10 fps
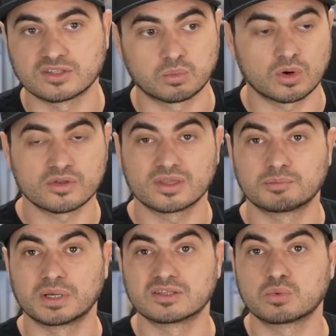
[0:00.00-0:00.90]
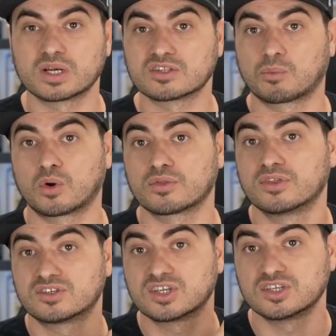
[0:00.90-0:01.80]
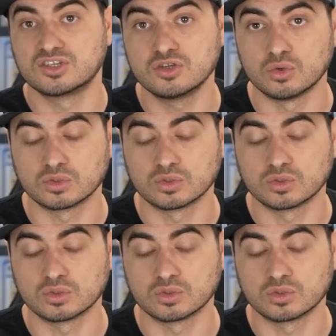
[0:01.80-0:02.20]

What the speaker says: it's worth, but it's what it's worth to you.